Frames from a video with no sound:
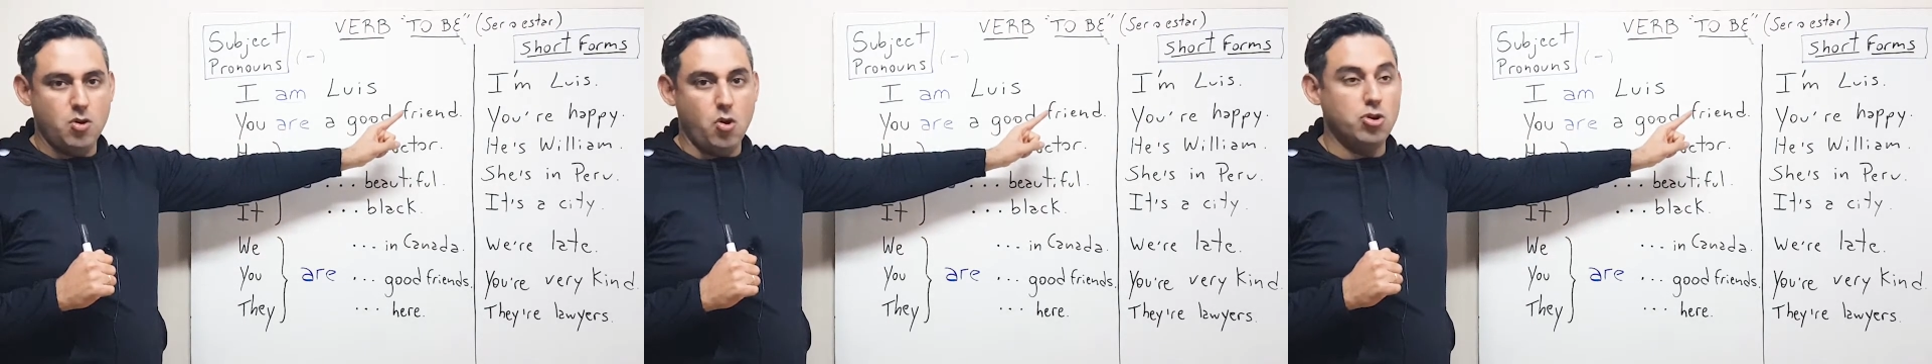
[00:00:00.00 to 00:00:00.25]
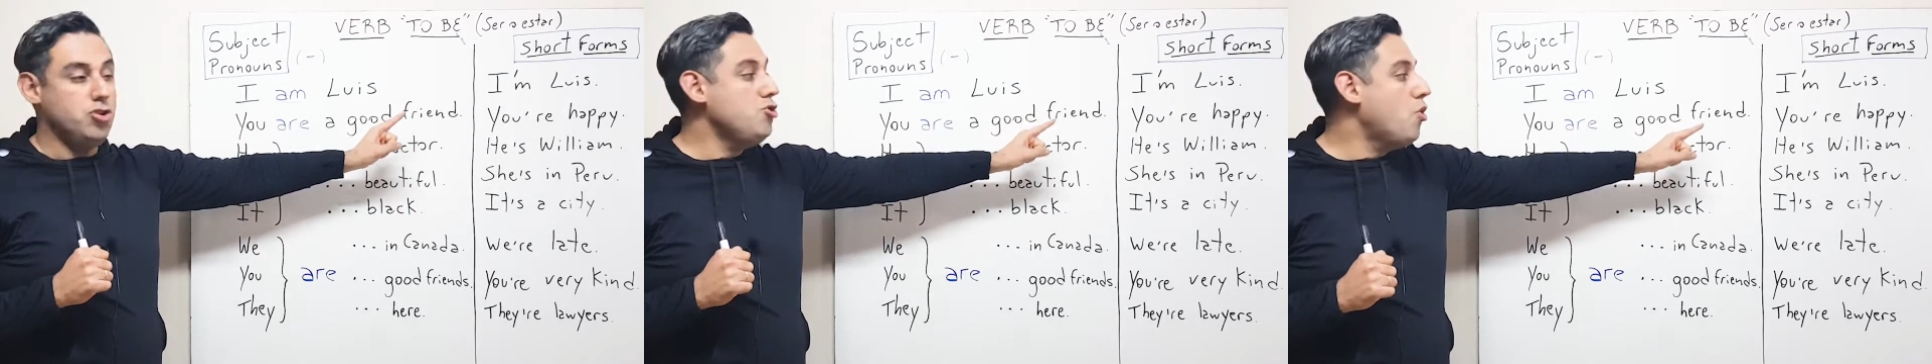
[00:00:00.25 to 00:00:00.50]

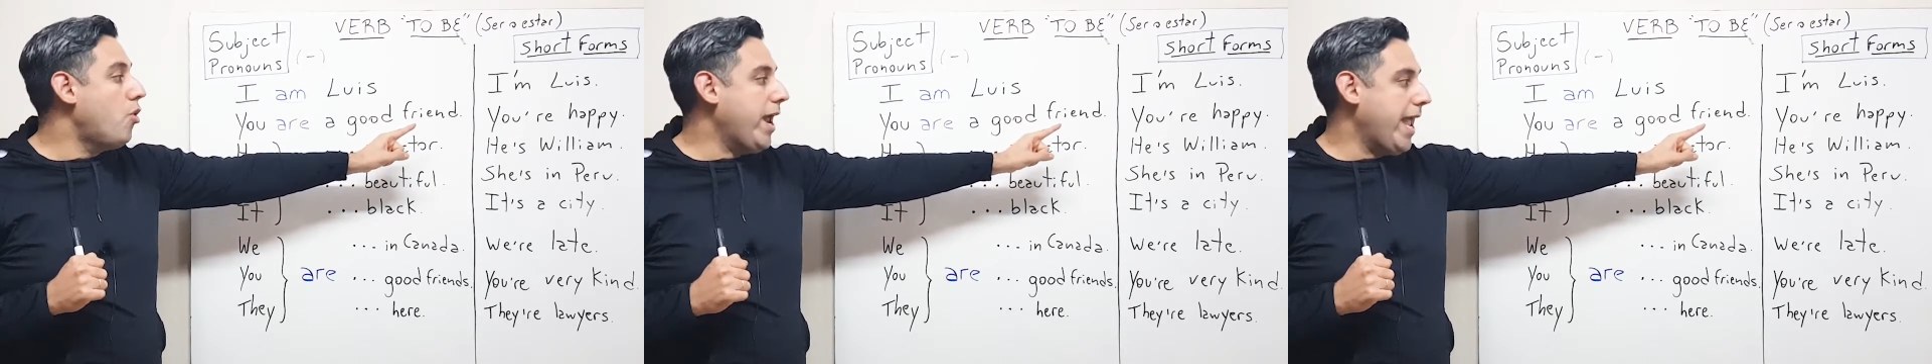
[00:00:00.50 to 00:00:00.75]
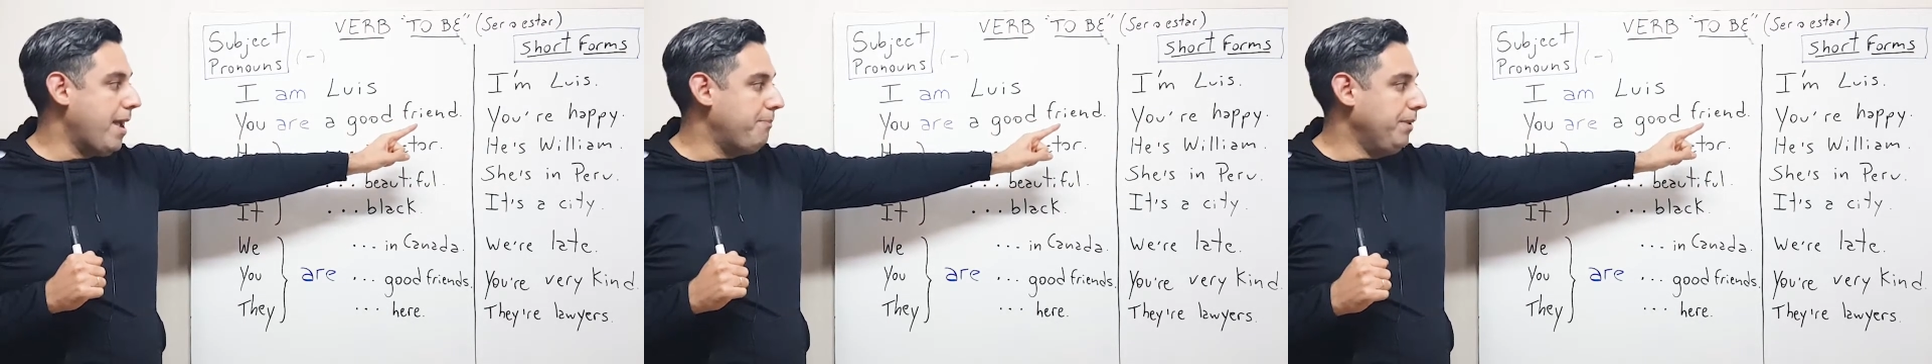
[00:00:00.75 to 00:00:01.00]
or you're
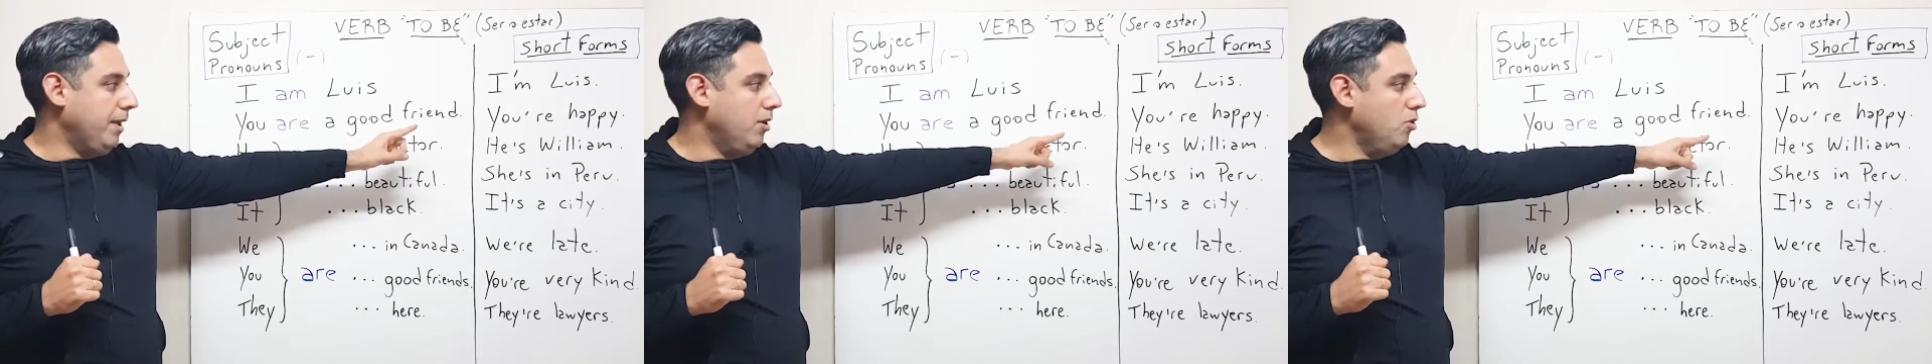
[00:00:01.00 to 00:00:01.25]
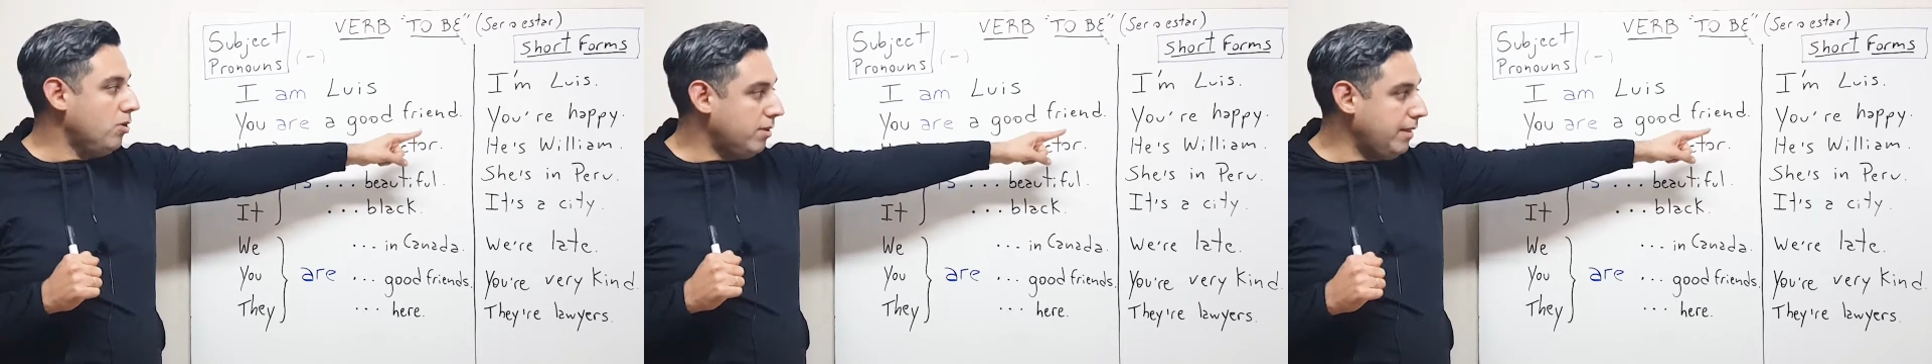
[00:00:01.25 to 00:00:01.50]
happy.
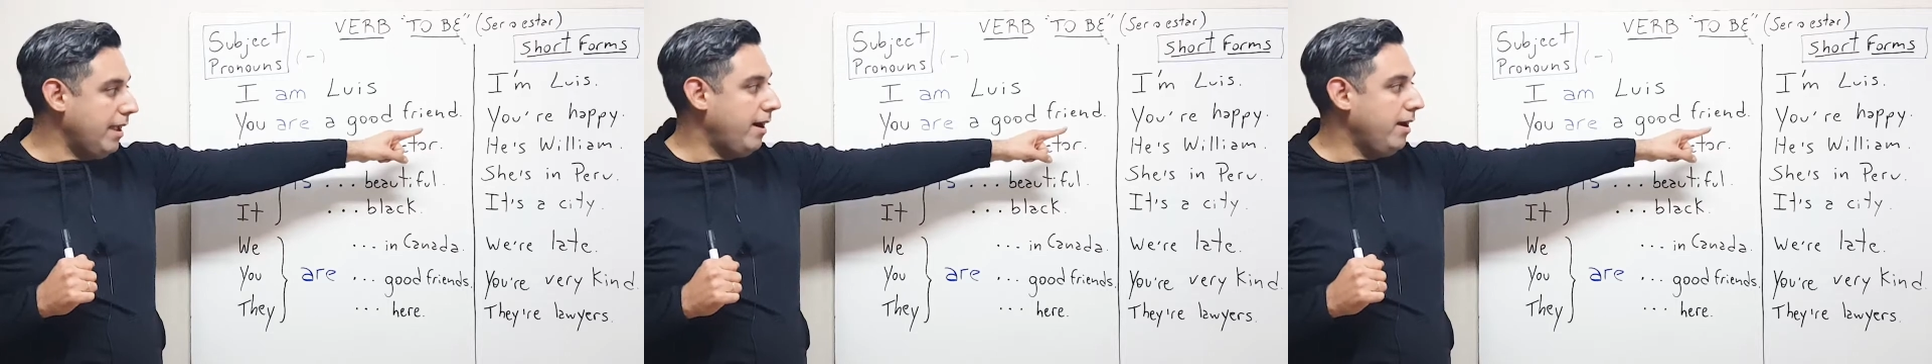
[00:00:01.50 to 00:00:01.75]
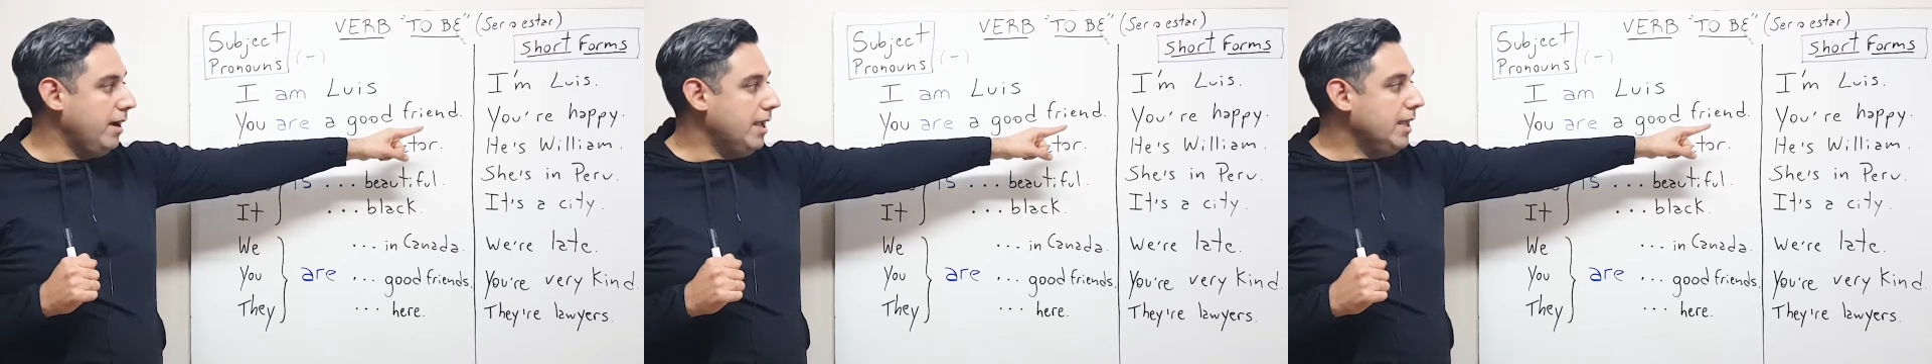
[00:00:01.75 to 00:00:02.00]
Look there.